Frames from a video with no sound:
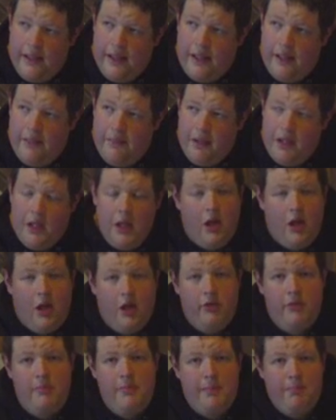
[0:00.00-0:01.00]

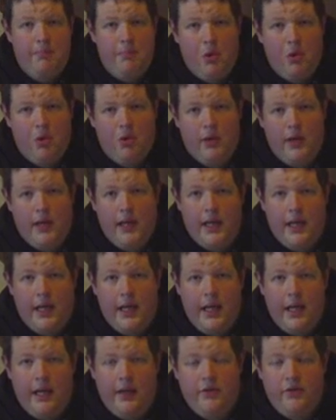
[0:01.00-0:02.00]
are a bit boring
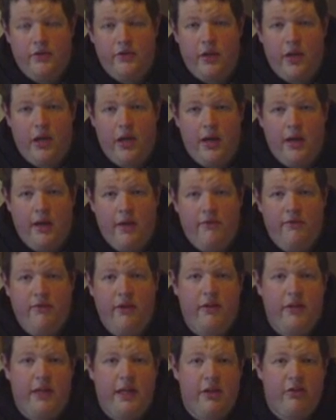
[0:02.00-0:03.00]
and
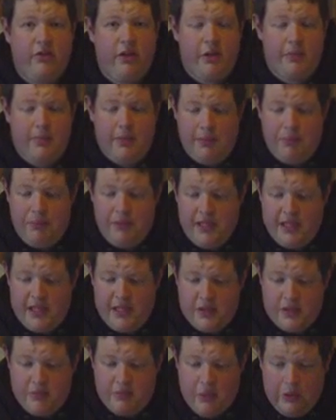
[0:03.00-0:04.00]
very incredibly
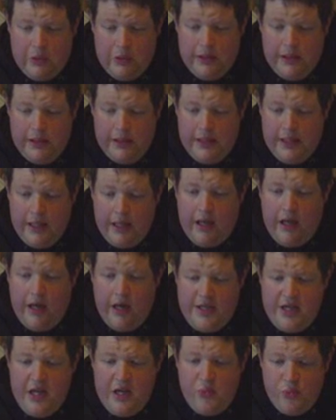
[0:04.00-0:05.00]
predictable.
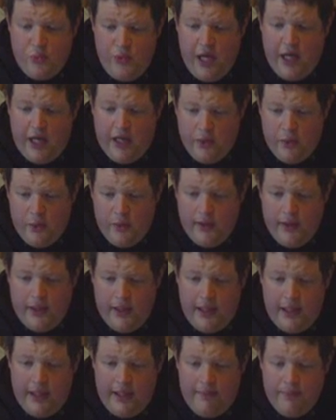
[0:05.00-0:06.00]
I don't know.
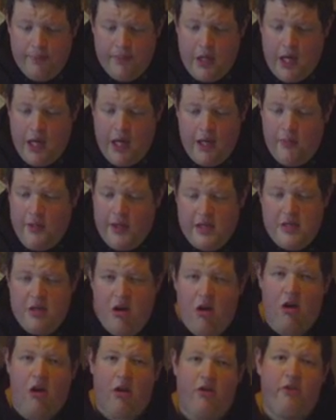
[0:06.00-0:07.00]
I went
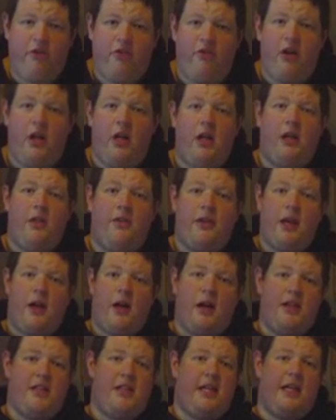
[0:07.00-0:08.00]
off the
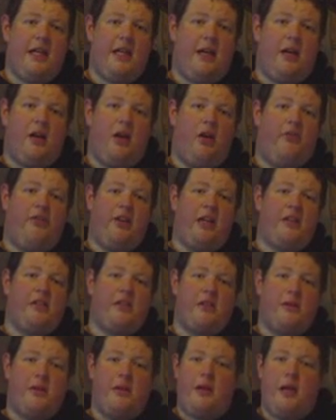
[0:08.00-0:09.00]
idea of
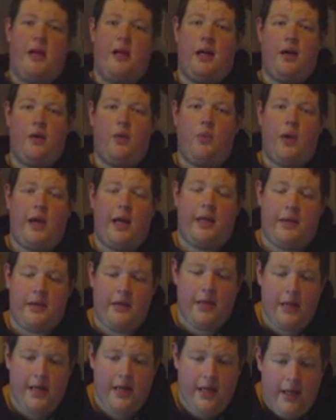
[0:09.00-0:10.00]
it
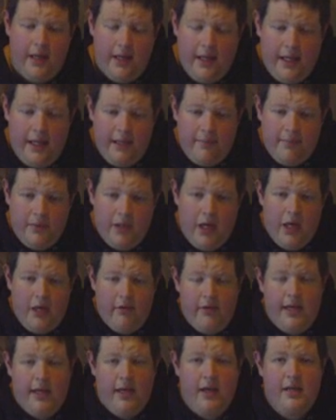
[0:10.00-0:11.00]
when
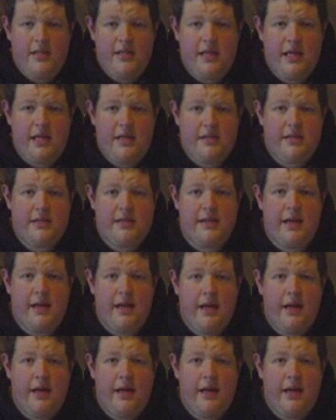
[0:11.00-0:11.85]
I realised that